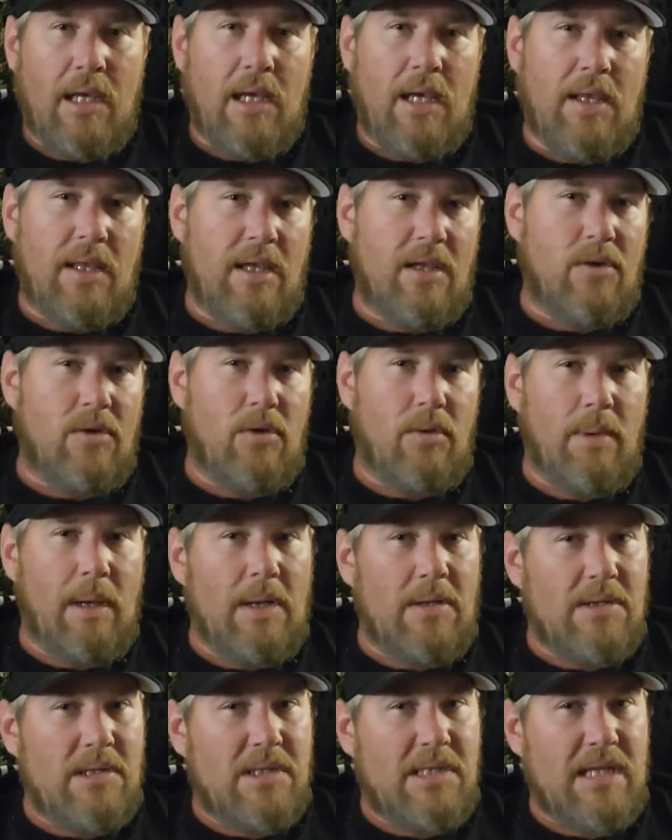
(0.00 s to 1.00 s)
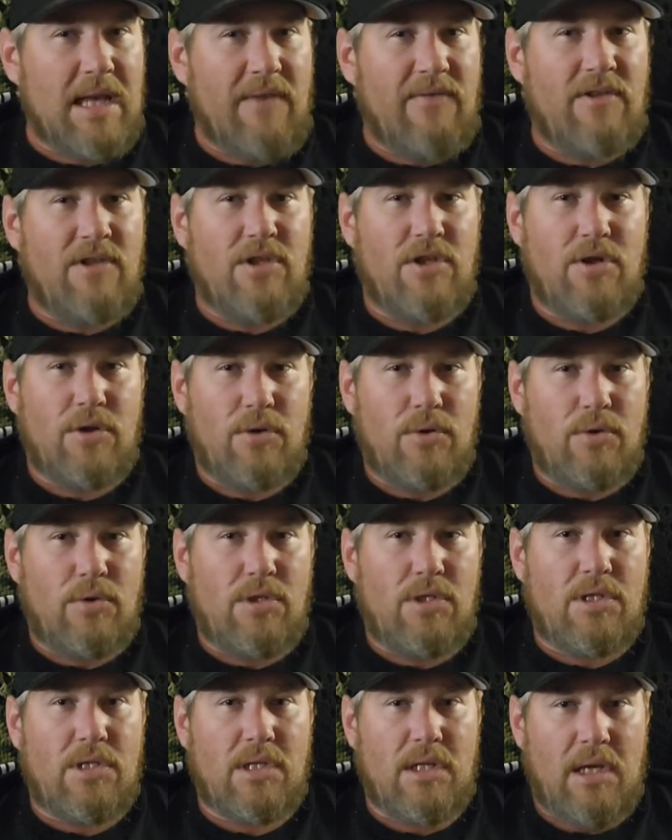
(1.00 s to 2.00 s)
and they do about 7
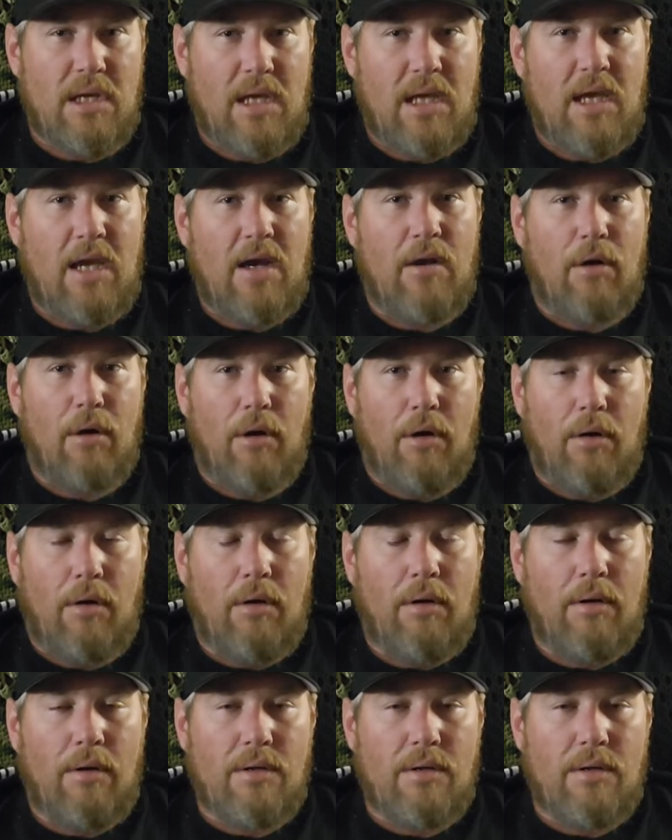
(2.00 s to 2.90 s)
shoots a year.